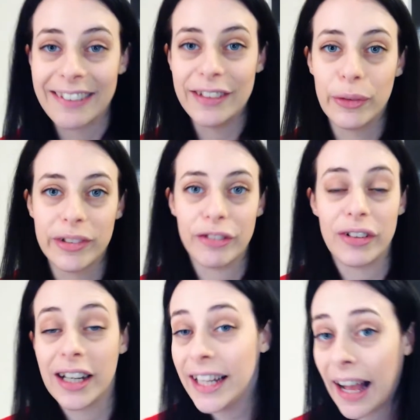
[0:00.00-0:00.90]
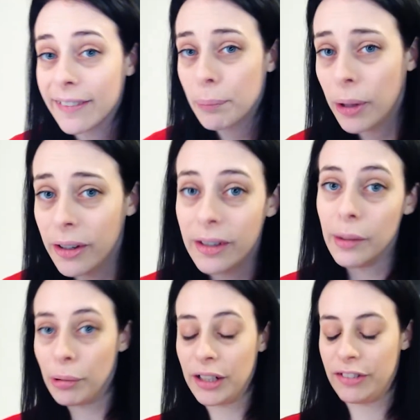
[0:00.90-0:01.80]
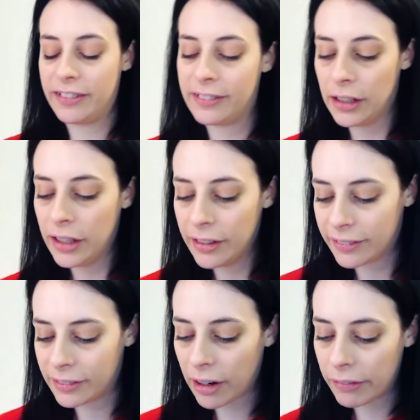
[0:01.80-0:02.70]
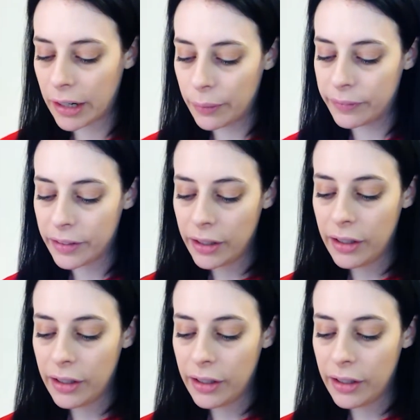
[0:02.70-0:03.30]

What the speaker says: these all differently as per the previous scenarios,